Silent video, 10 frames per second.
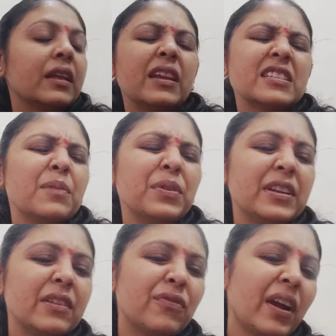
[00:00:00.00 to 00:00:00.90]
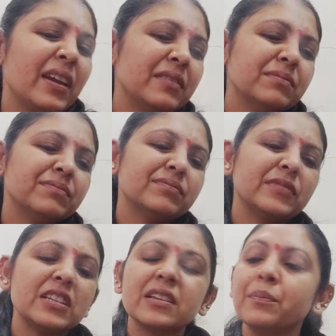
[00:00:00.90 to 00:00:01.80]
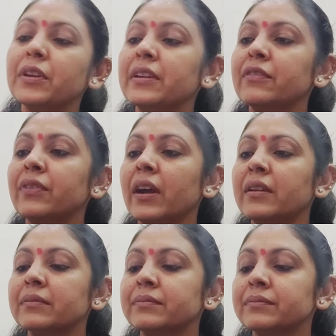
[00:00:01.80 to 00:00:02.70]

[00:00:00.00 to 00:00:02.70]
That's completely fine. That's completely fine.